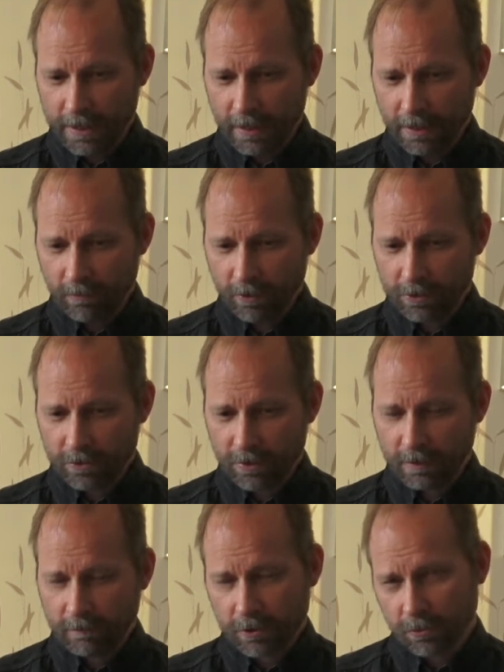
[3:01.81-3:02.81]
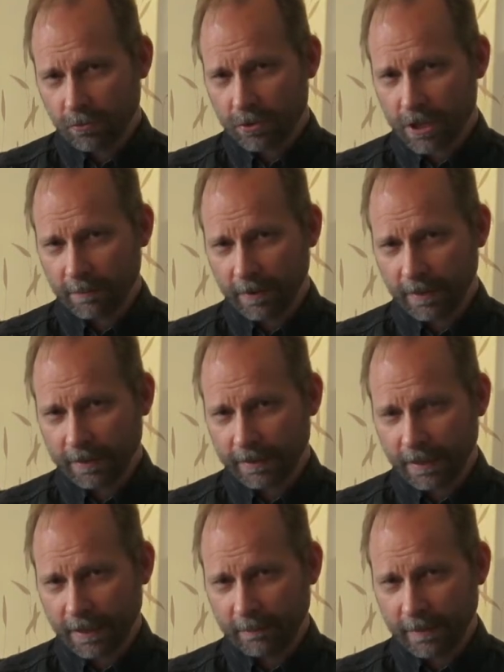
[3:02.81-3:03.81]
I want to have two separate
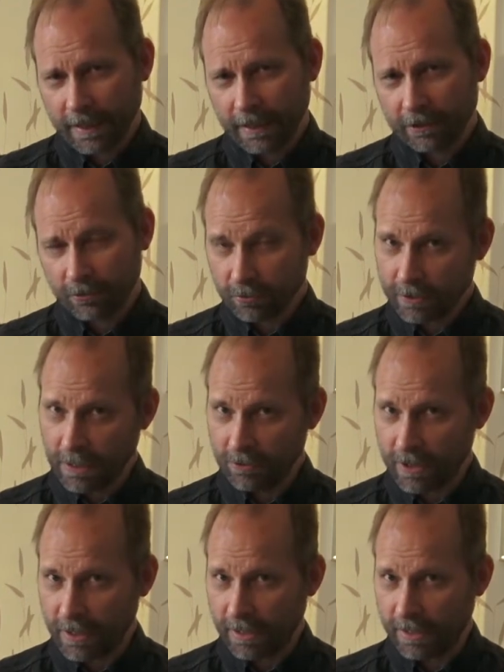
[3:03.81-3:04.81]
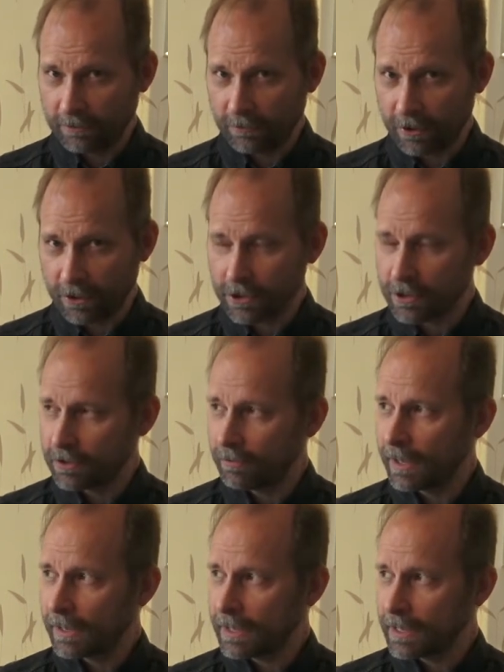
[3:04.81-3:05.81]
NMEA 2000 networks, so
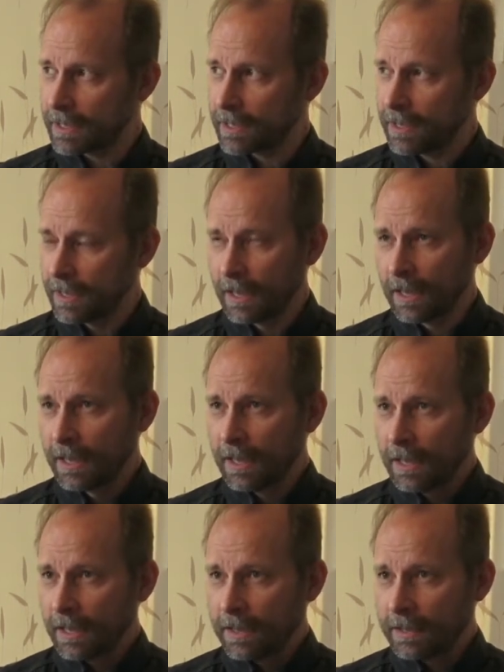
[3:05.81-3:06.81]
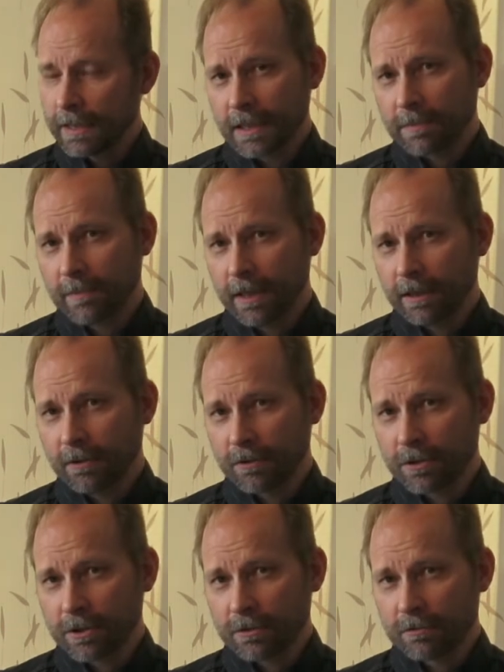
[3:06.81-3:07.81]
that is
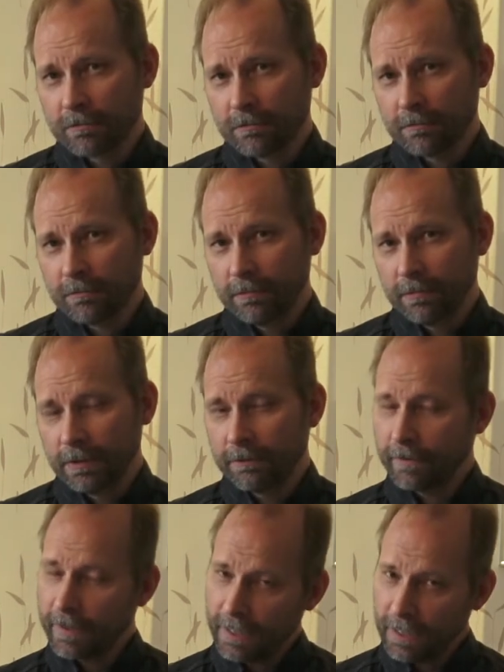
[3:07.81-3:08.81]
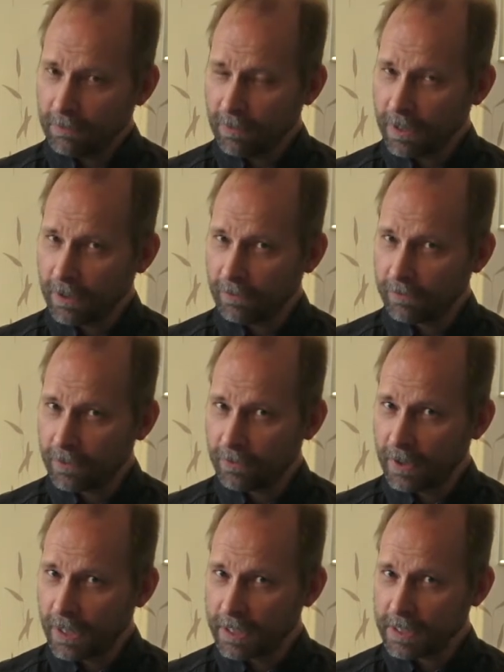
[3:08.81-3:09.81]
because if any one of you
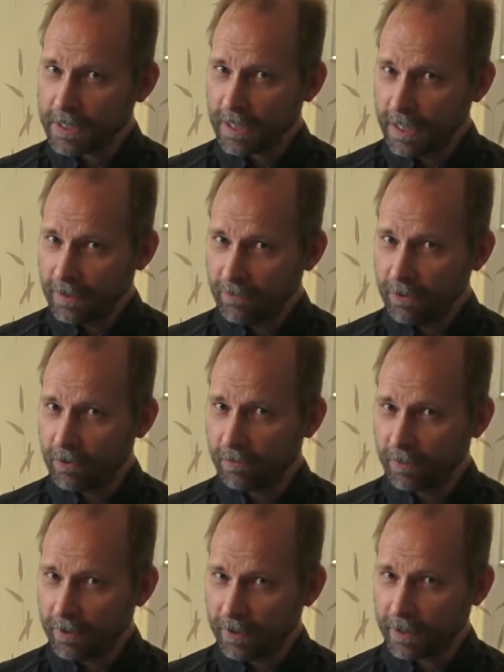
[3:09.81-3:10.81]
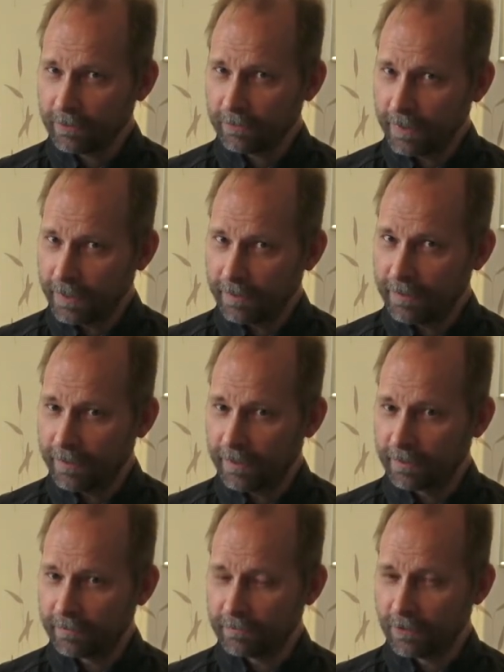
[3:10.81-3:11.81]
has ever worked with
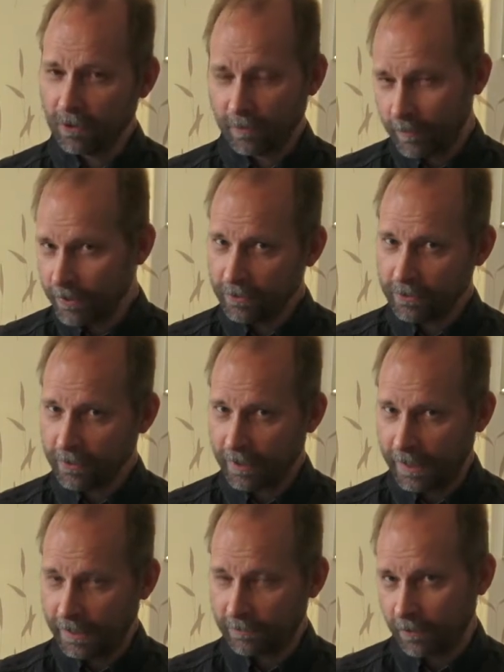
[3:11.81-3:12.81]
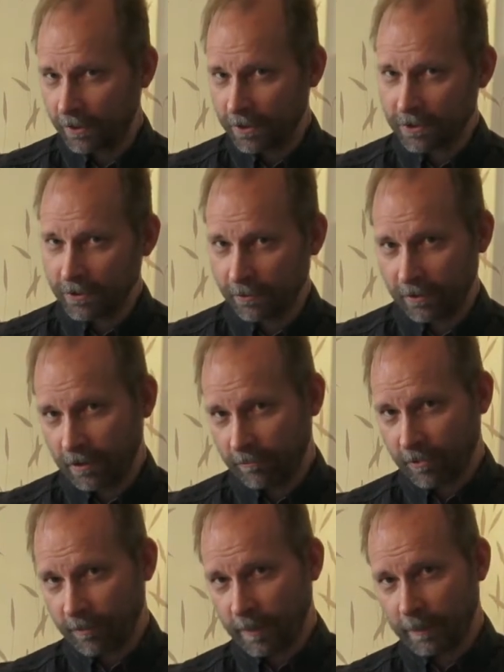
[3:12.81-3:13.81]
the computer network, so you have
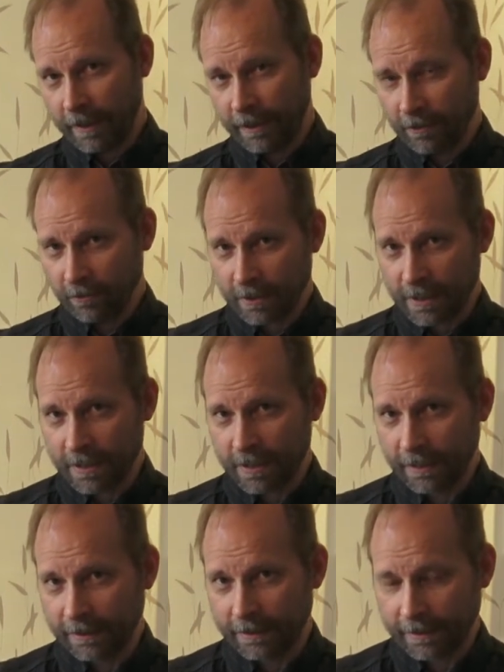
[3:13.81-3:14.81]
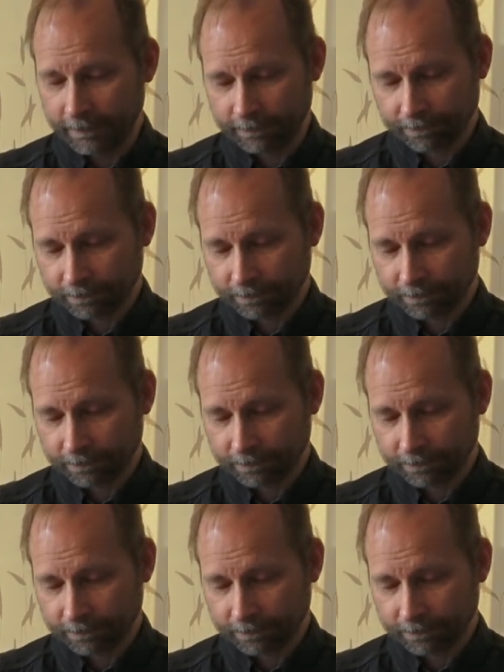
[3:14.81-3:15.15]
probably noticed that